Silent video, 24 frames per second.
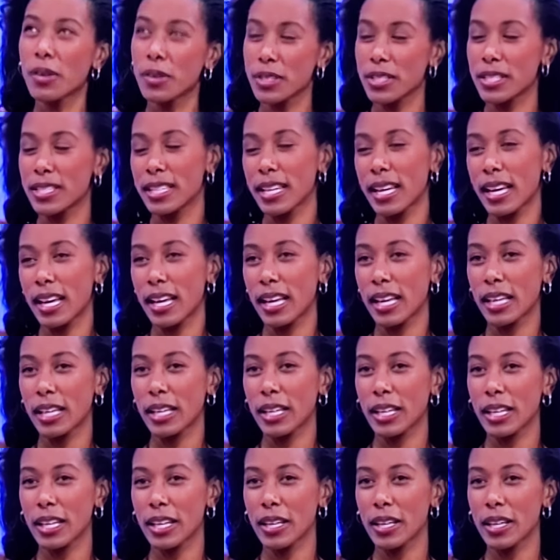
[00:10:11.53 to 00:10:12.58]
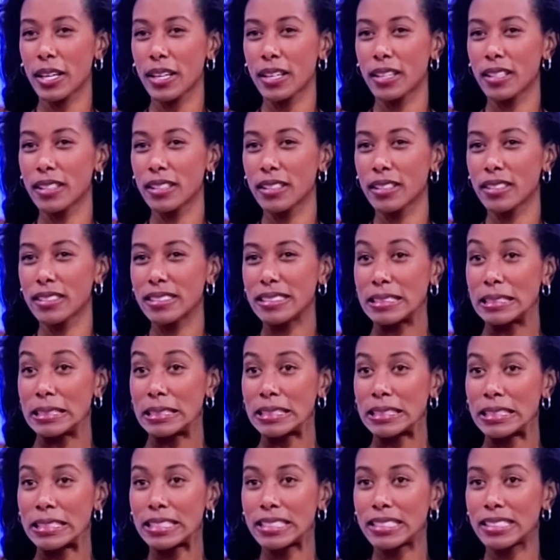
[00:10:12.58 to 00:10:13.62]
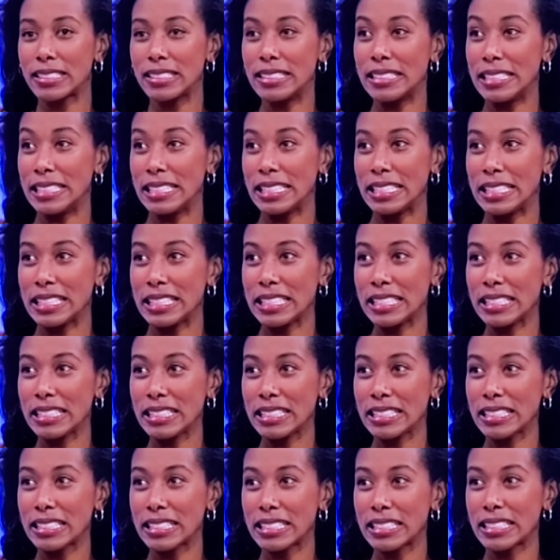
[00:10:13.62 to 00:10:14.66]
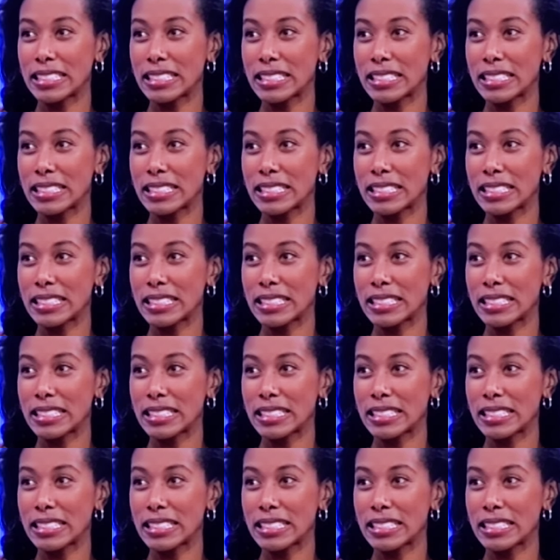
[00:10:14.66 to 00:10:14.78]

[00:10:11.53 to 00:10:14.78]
I would say kneeling.